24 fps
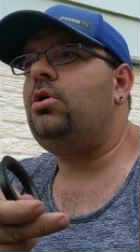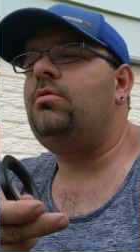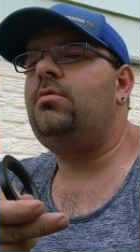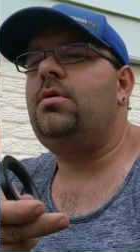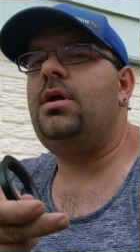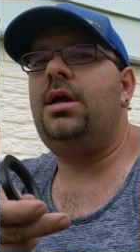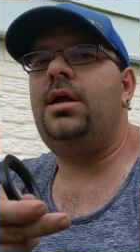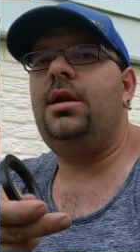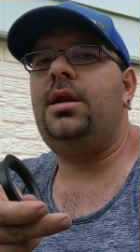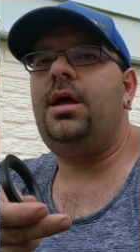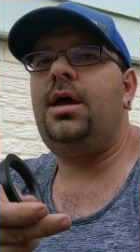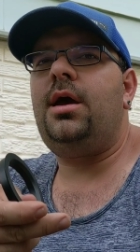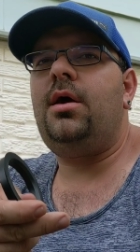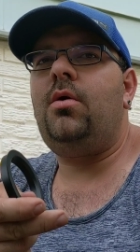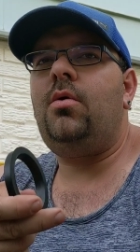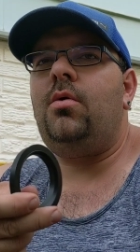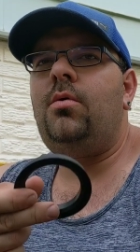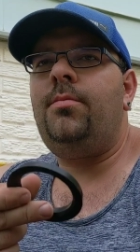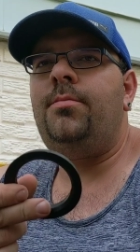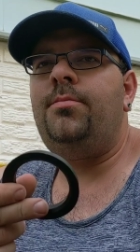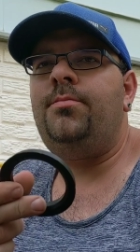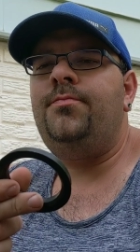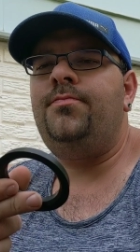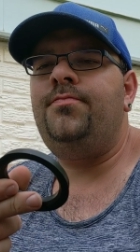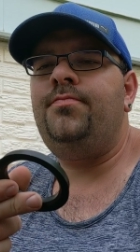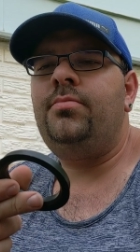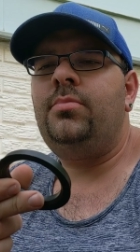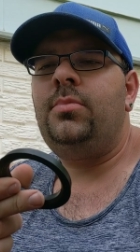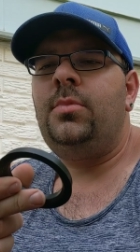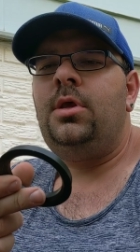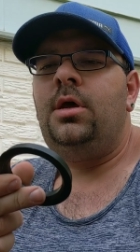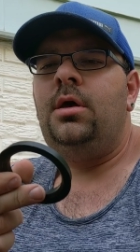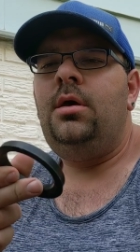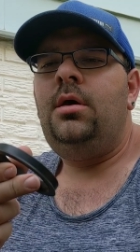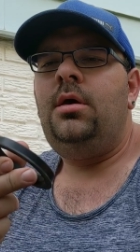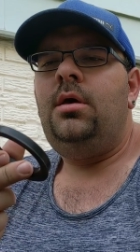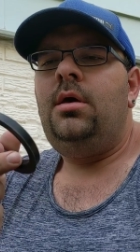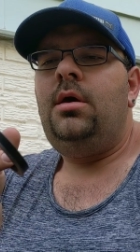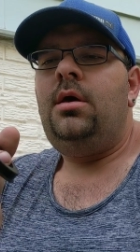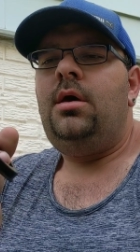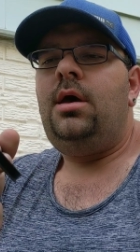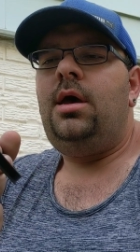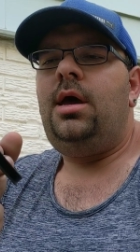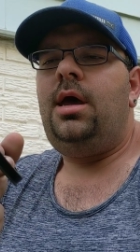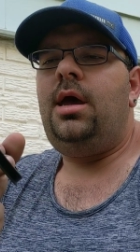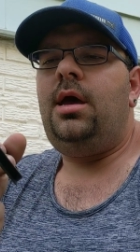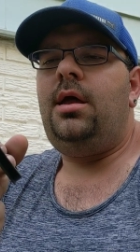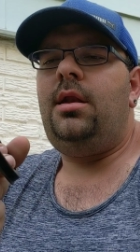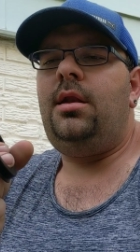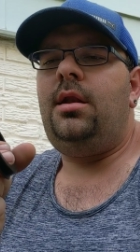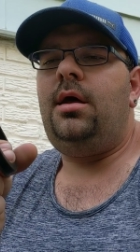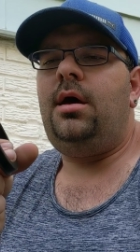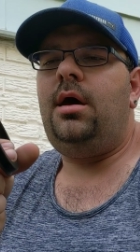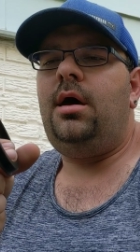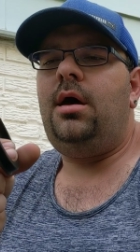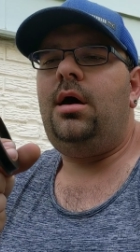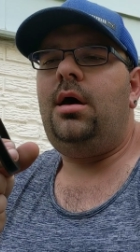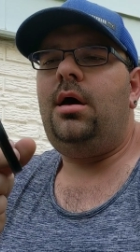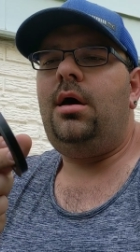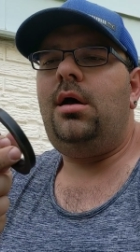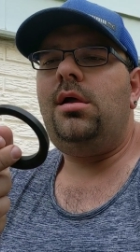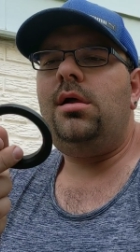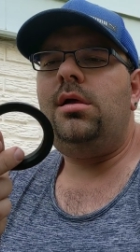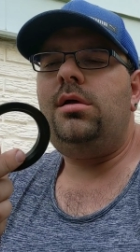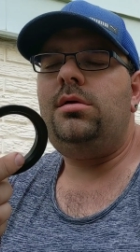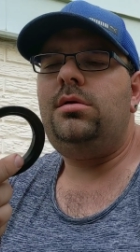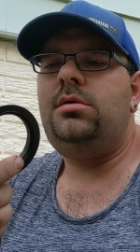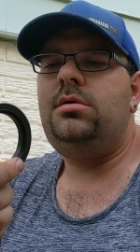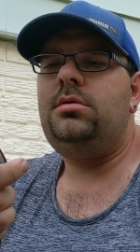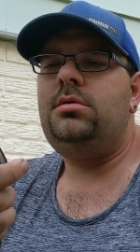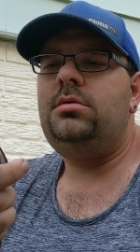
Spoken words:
car right now, and I